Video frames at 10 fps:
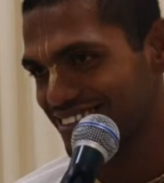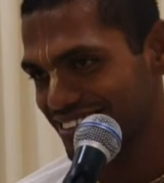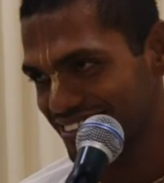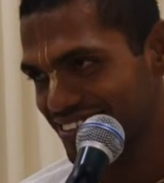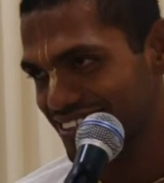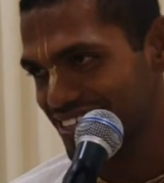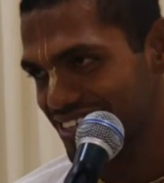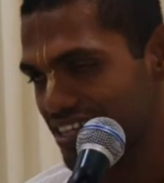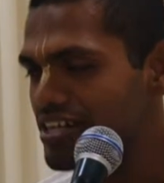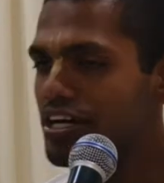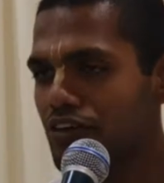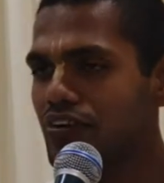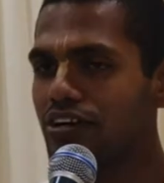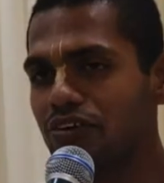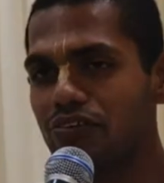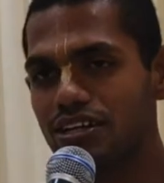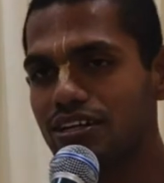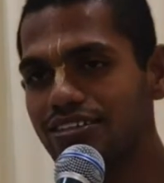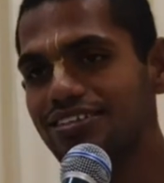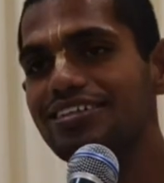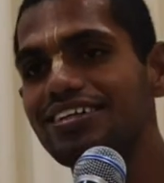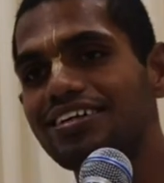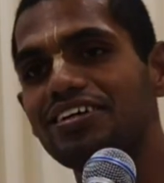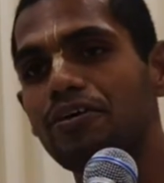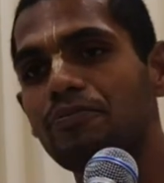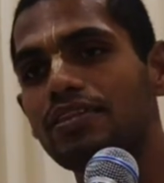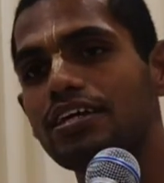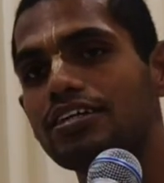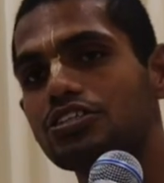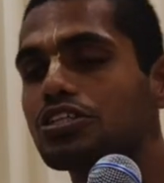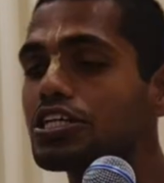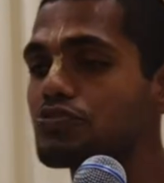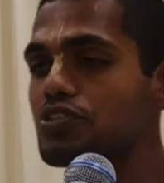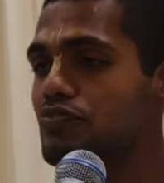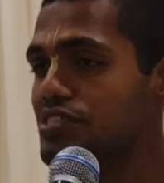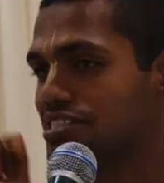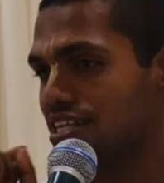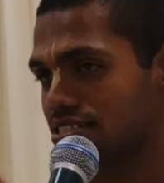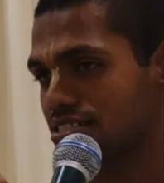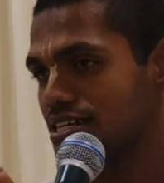Mm-hmm. In a different way we learned. Mm-hmm. So that was the first class.